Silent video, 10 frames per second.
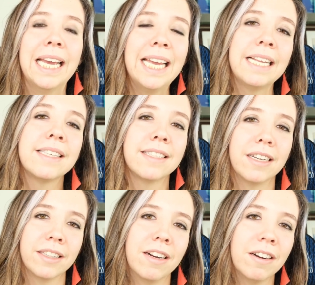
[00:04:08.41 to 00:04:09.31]
hits
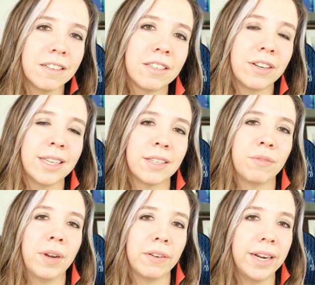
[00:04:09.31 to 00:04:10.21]
on the heartstrings
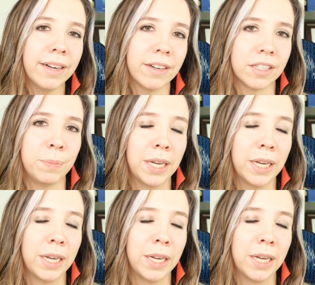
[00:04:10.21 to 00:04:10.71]
of my readers